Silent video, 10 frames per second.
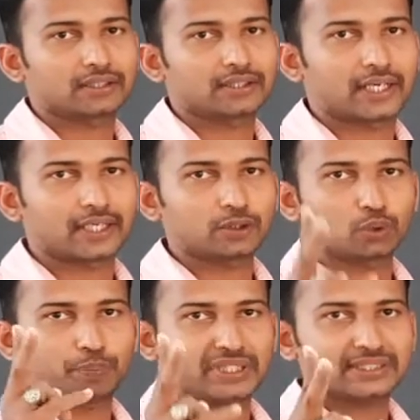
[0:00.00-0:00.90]
There are
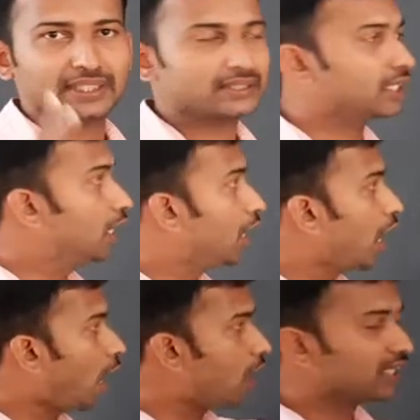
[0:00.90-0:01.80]
2 pieces,
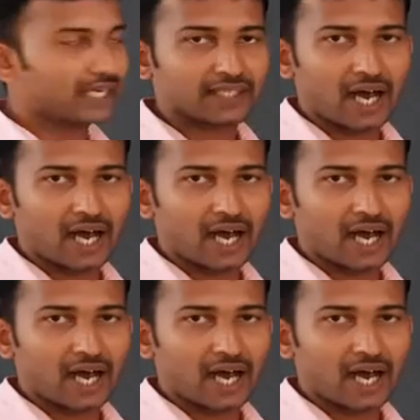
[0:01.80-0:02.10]
longer